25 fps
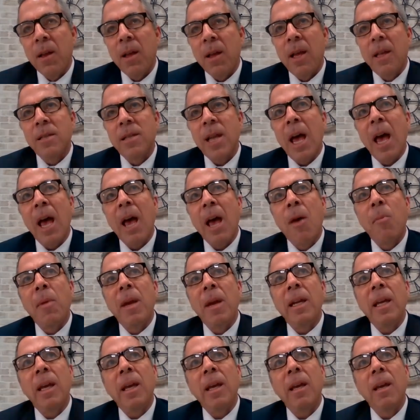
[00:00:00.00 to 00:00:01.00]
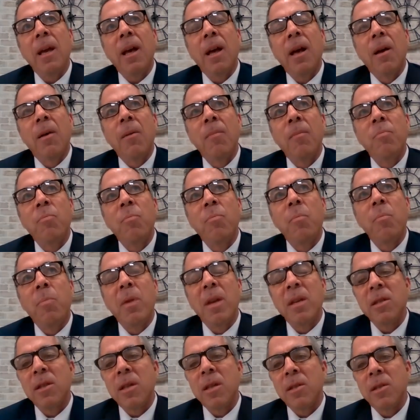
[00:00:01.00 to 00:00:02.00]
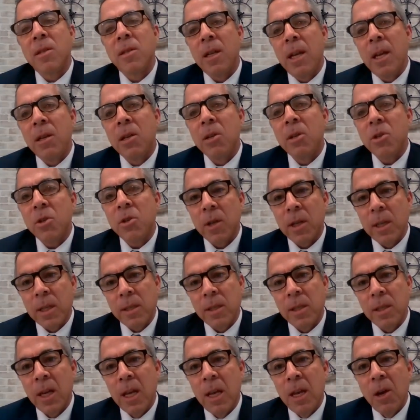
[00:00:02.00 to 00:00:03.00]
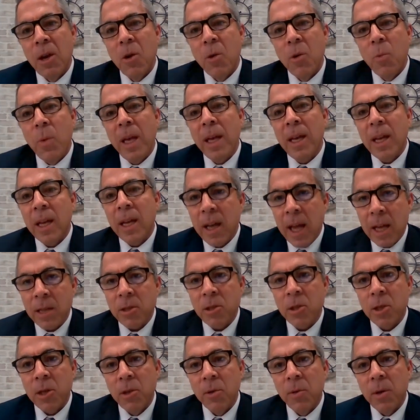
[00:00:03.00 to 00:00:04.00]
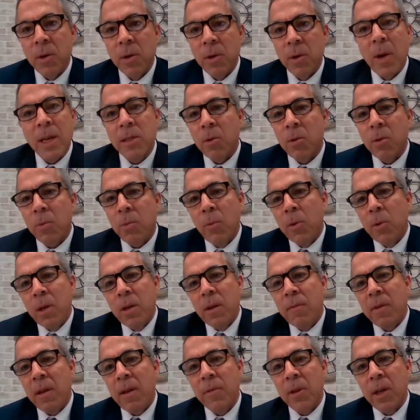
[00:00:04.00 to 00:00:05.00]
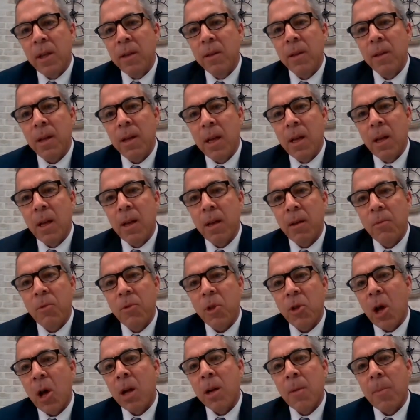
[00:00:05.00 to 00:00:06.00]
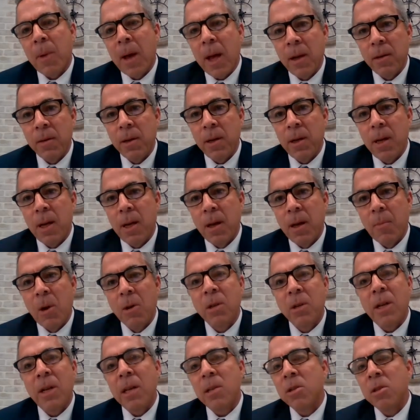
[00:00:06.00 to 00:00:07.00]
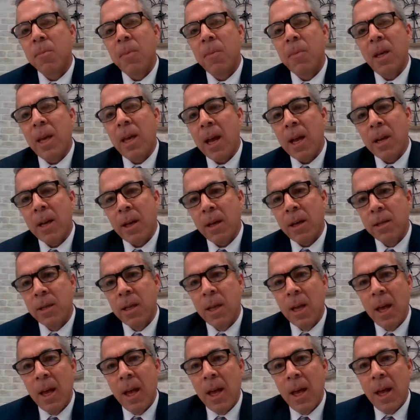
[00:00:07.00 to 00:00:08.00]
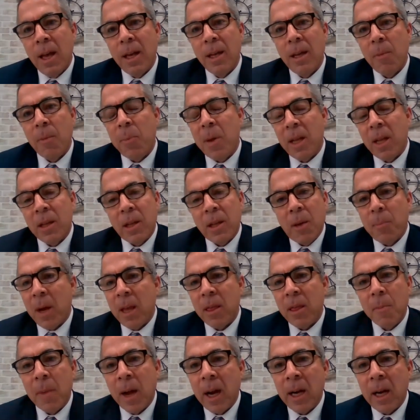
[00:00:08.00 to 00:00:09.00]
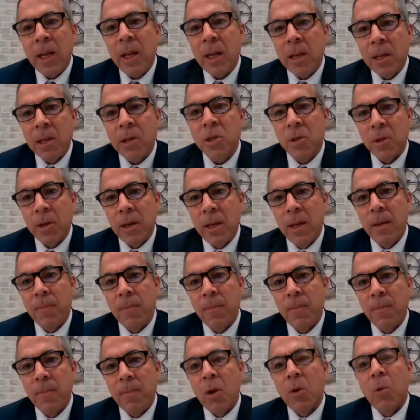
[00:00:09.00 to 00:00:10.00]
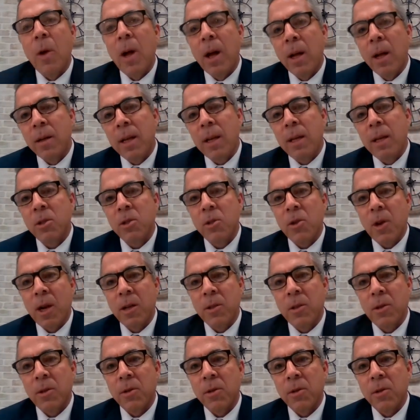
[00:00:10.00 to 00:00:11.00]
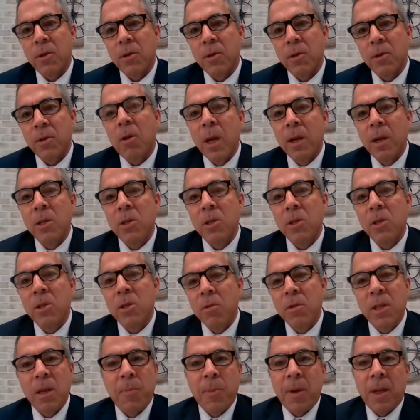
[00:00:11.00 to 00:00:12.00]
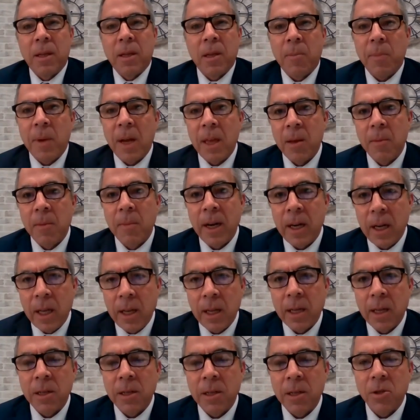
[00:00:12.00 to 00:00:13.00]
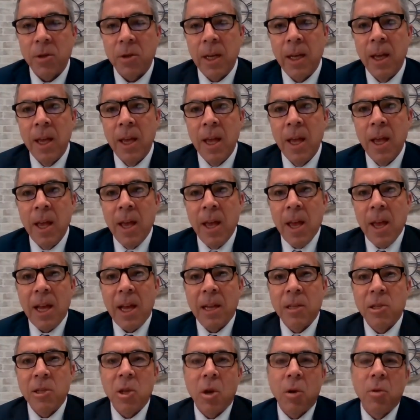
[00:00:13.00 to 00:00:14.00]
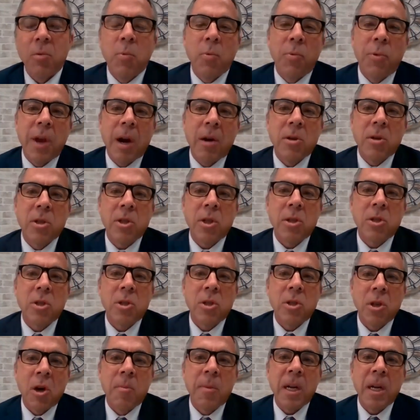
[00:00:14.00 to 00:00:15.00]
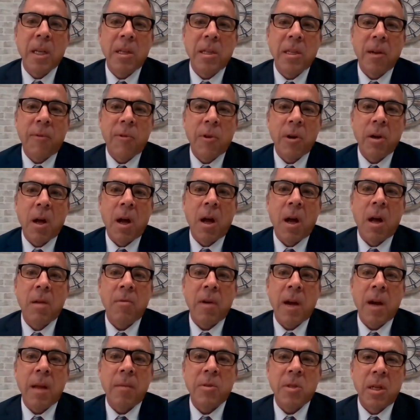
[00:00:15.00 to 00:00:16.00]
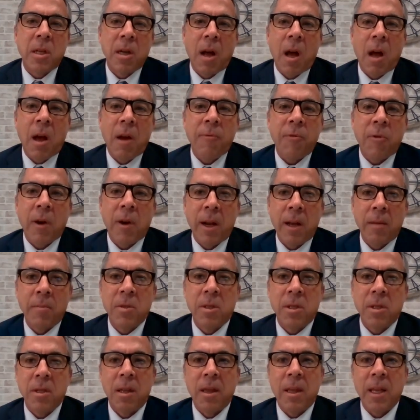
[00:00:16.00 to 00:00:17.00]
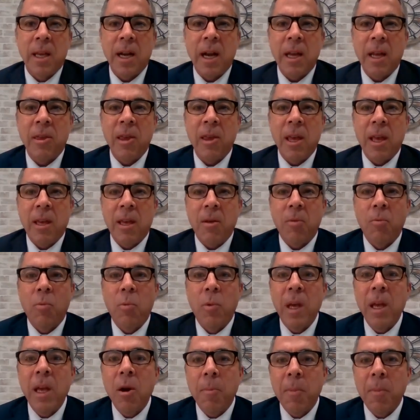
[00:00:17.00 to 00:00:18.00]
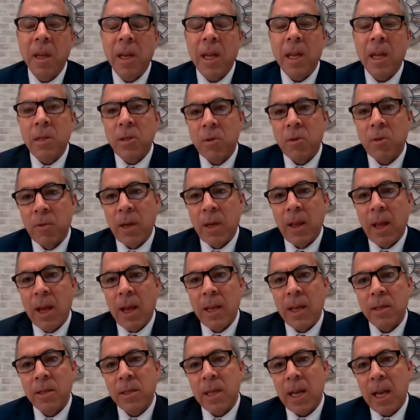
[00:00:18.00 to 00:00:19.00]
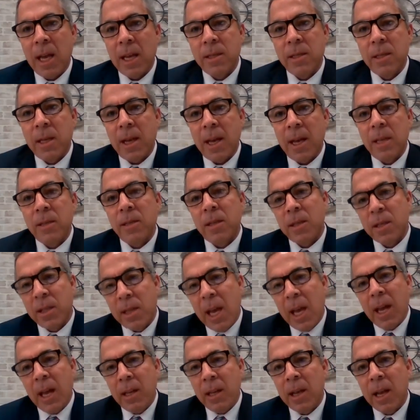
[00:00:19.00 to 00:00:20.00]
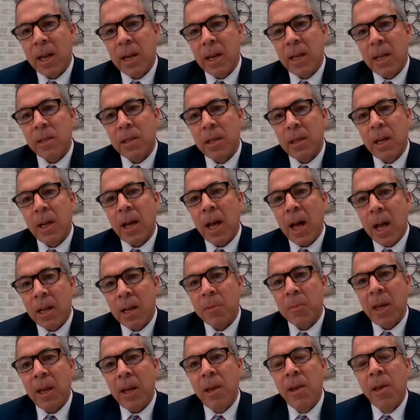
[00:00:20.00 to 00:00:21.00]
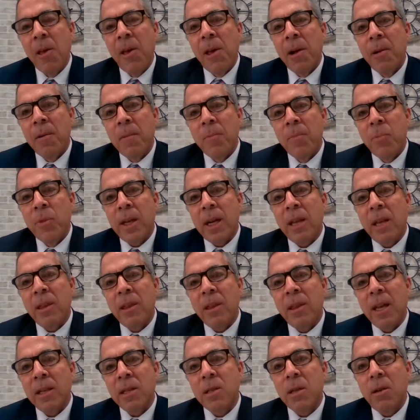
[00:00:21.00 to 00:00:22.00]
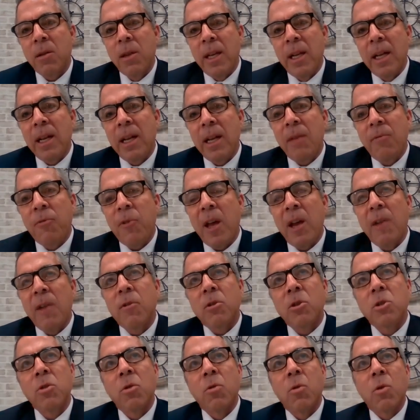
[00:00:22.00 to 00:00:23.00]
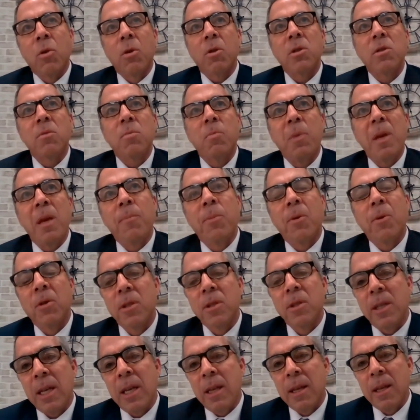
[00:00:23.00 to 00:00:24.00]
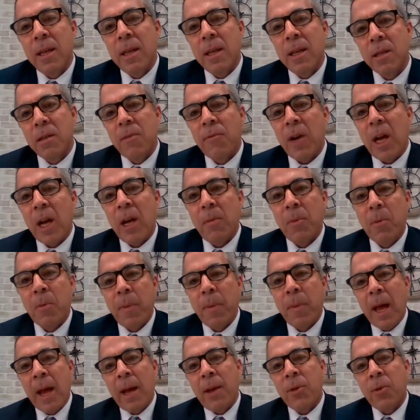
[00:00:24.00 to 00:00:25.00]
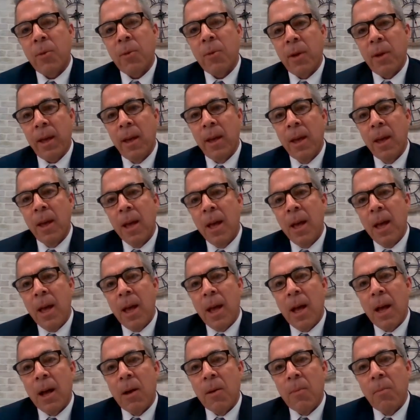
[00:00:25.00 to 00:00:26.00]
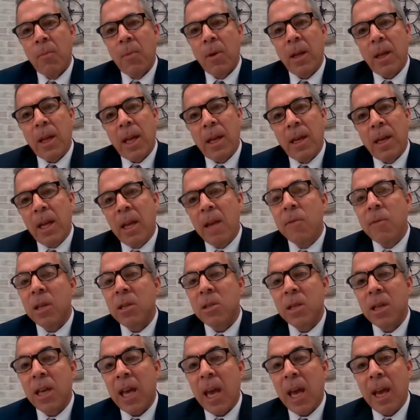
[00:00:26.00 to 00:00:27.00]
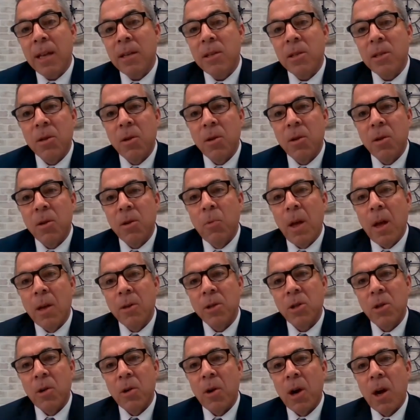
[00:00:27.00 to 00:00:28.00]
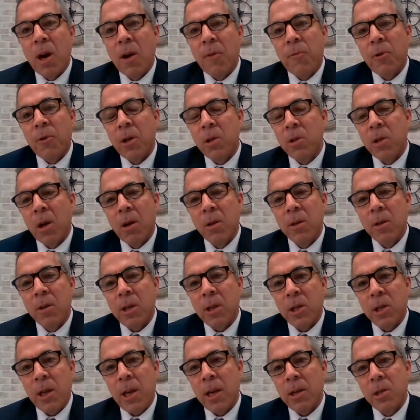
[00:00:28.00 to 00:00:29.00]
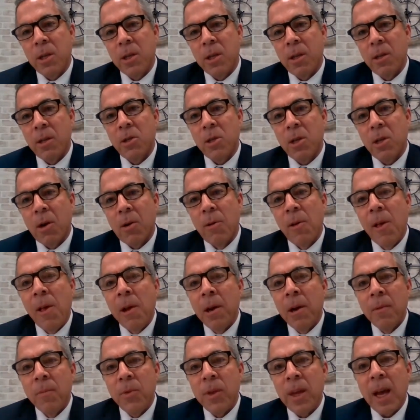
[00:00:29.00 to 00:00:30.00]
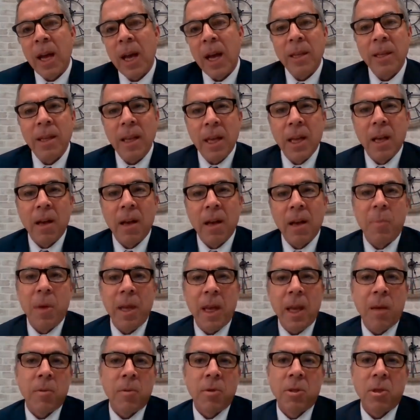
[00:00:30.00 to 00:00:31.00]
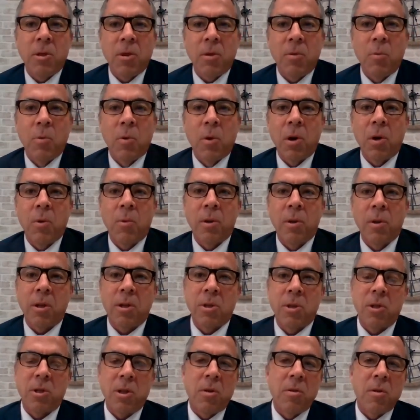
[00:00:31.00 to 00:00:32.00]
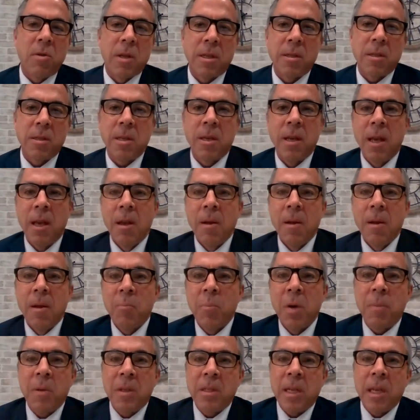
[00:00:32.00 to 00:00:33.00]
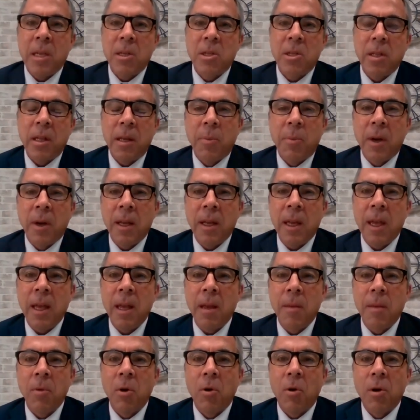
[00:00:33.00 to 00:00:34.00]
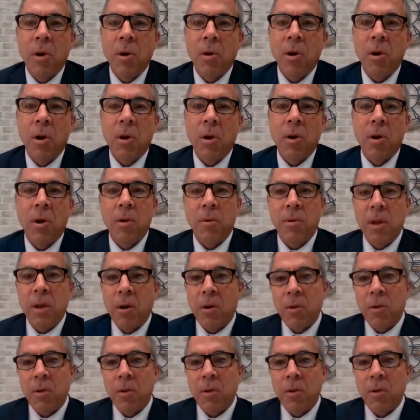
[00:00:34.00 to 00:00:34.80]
is how many business and industries we connect to in ways that we wouldn't have even thought about. Our diesel mechanics get picked up by the mining industry. Our welding instructors, our welding students get picked up by the mining industry. And so there's just so many different on-ramps and off-ramps that I think we are beginning to realize as a state and as an economy that I think is leaning favor towards people seeing this as a viable pathway. In EVIT's case, we also offer adult education. And so the idea of being able to work with a student, but potentially bring him or her,